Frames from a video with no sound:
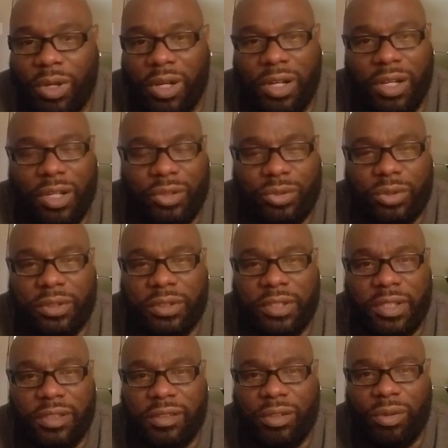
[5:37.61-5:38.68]
100
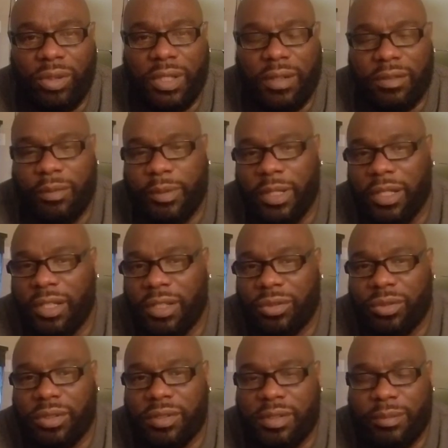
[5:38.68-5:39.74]
years old, lived to be
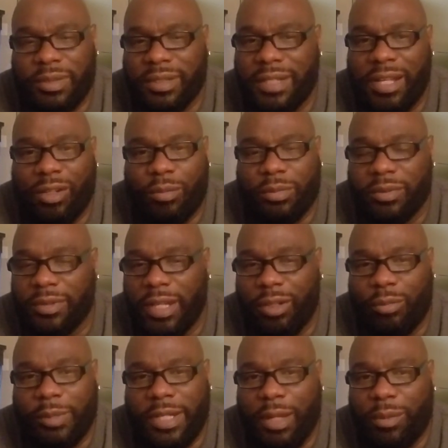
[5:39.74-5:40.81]
100 or something, that
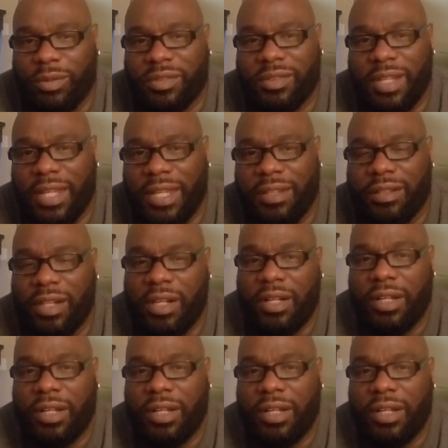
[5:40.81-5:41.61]
don't mean they were slaves.